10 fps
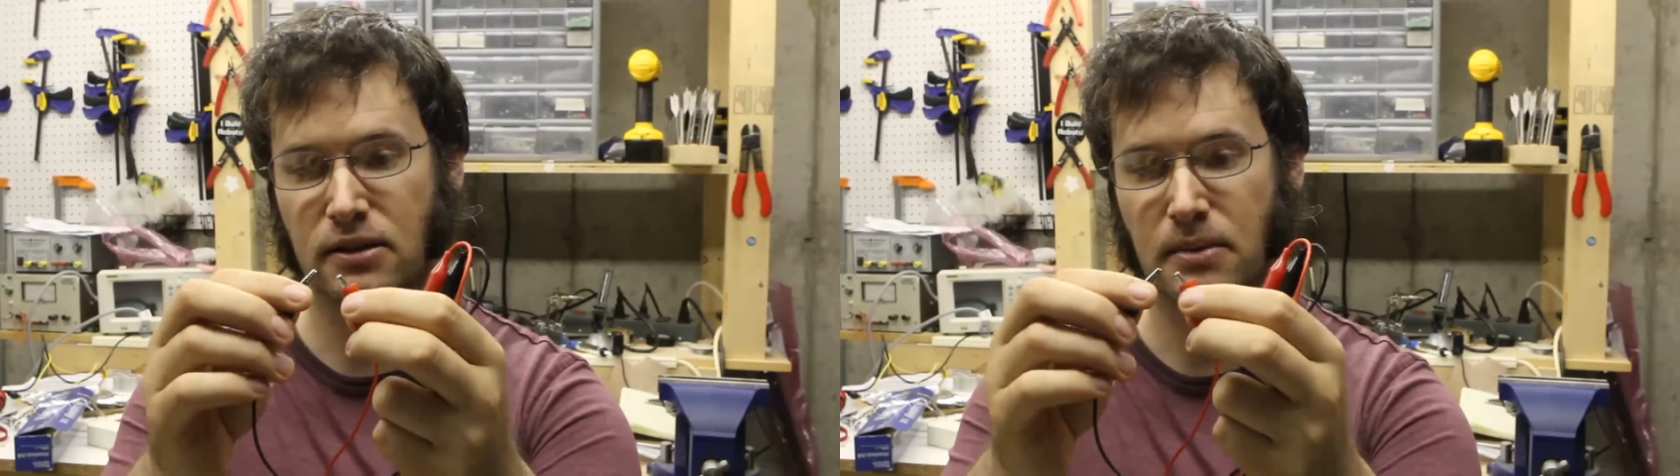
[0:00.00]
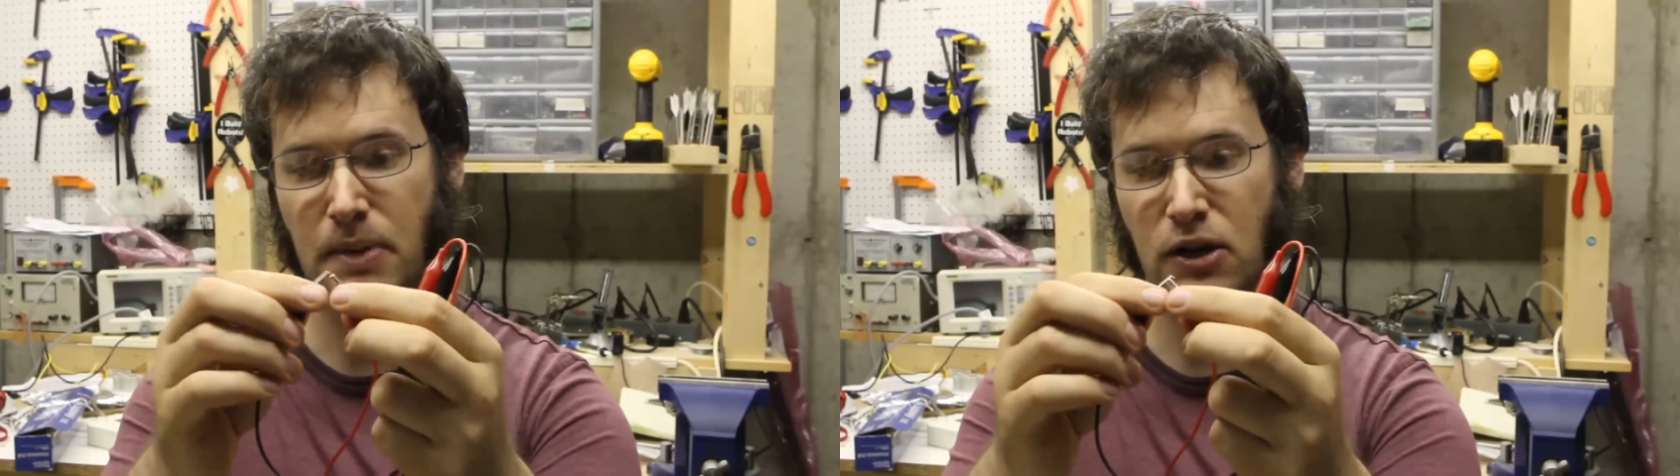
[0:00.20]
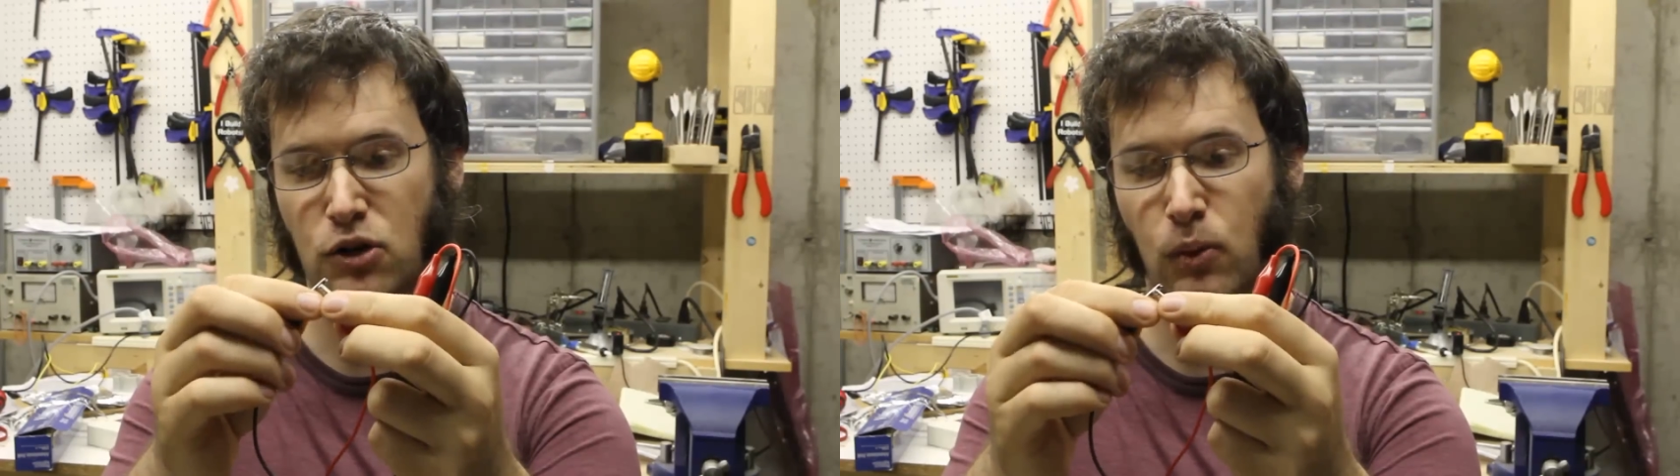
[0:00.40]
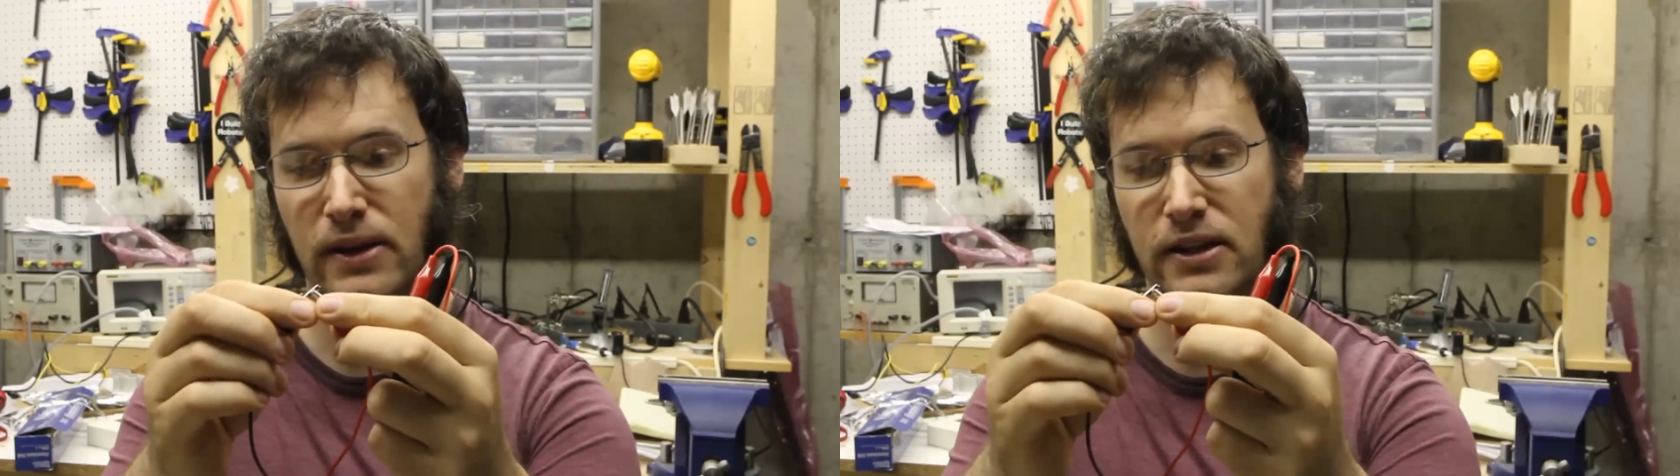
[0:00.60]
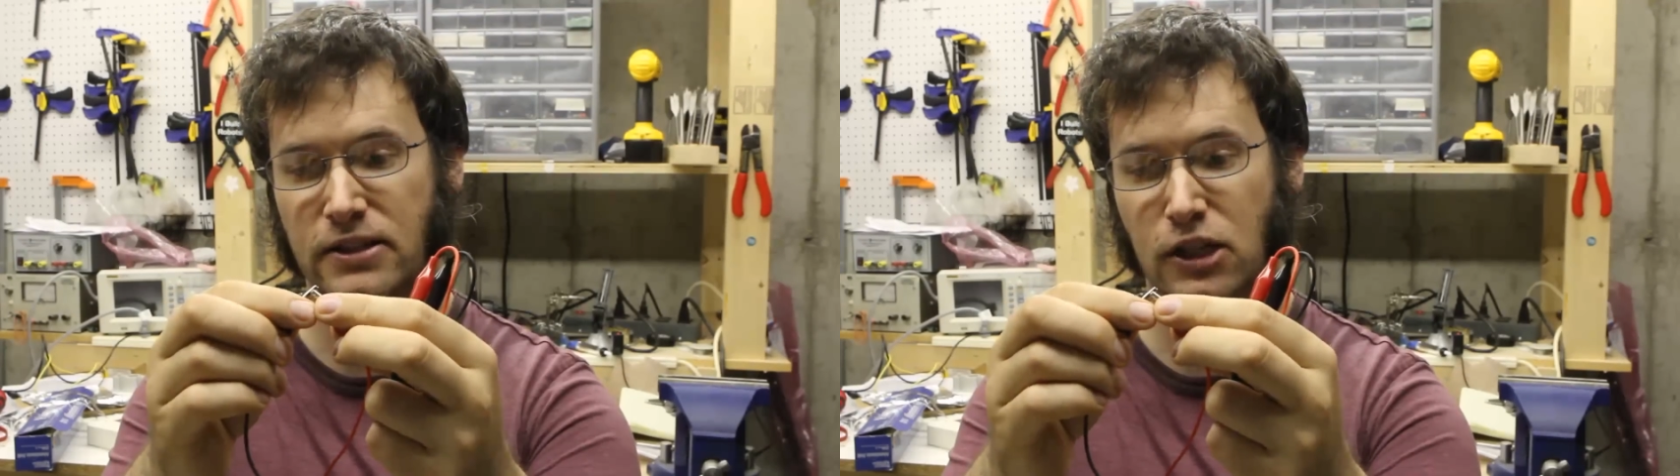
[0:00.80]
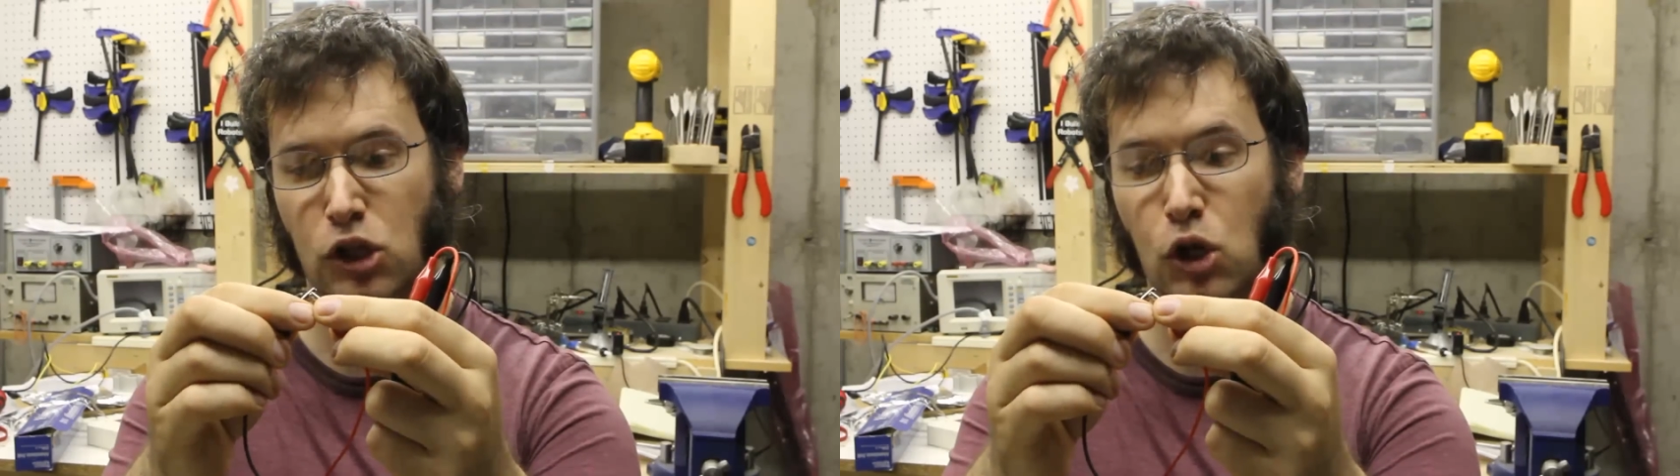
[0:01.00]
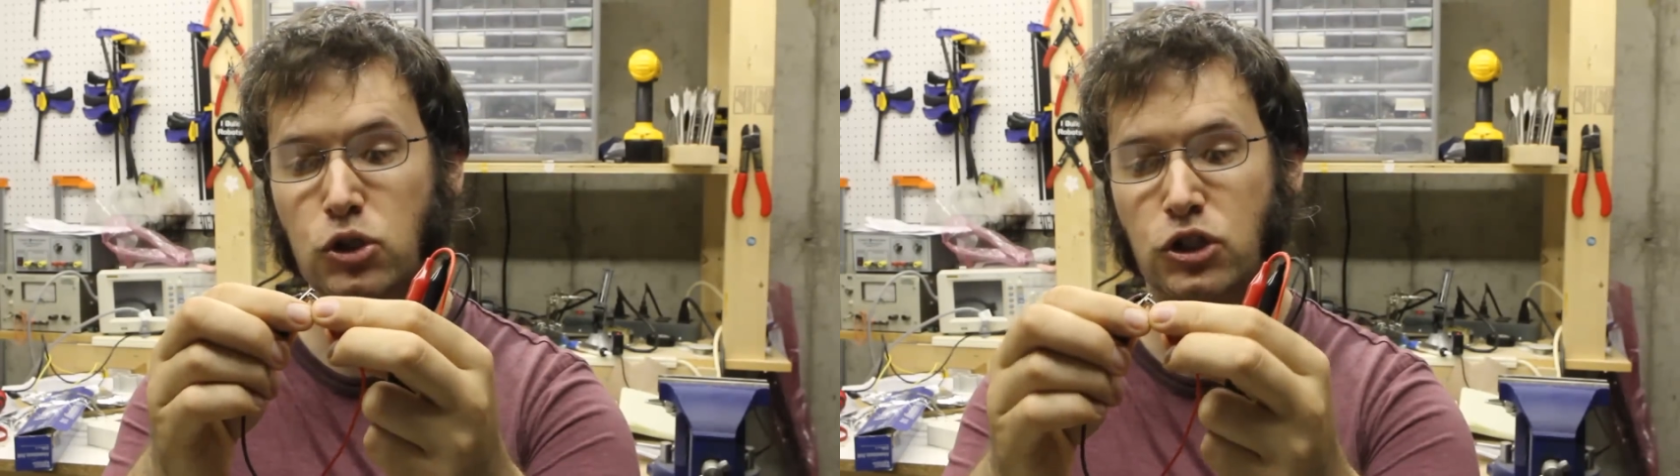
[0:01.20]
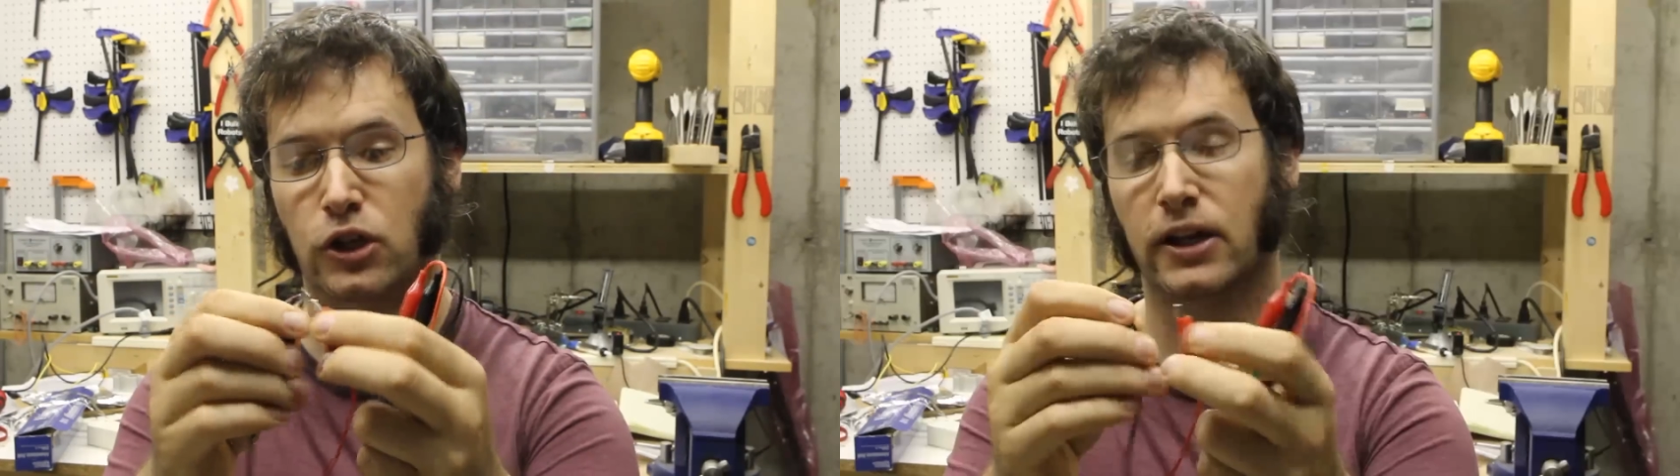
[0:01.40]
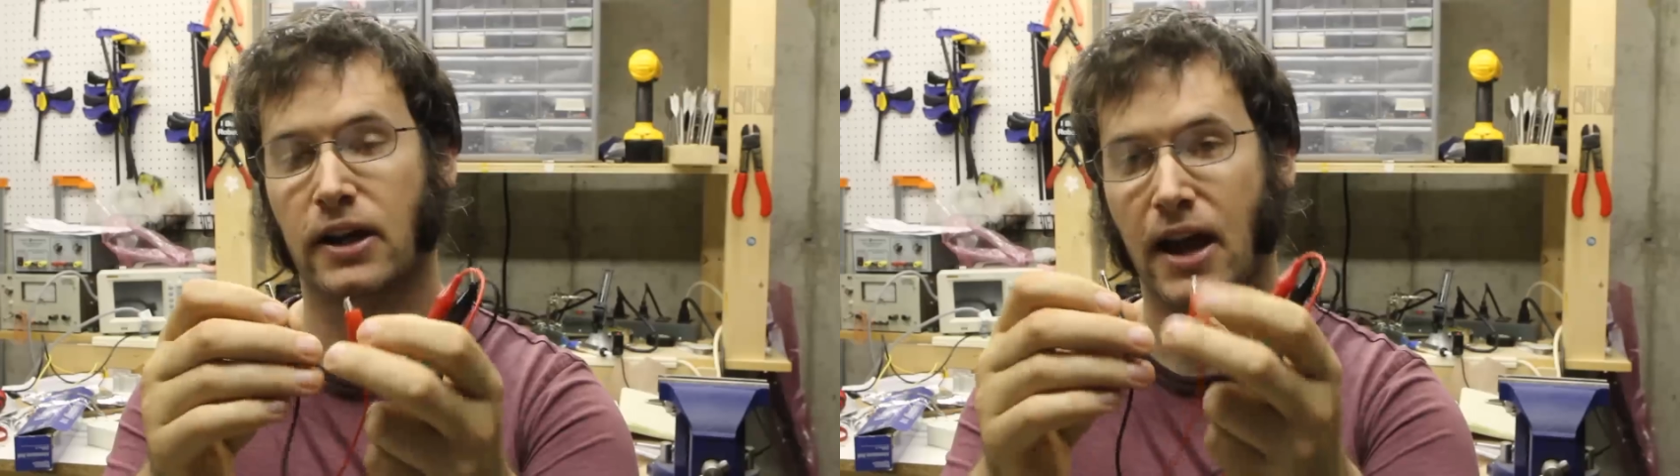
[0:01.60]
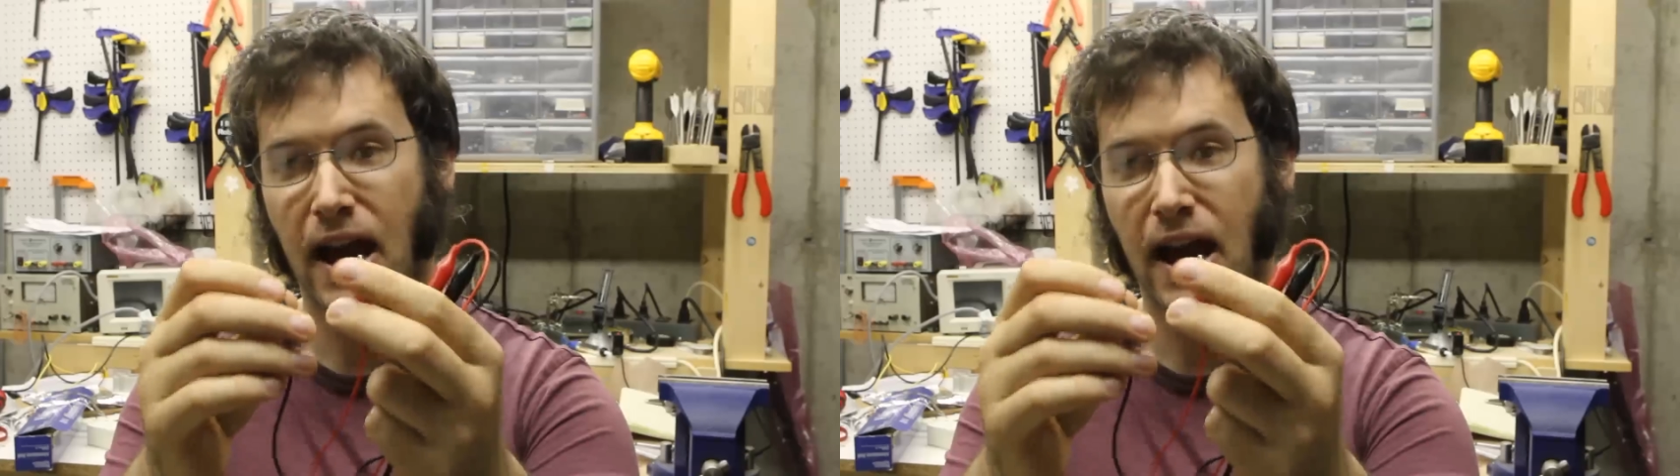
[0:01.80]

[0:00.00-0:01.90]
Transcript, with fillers: compared to when it's a closed circuit.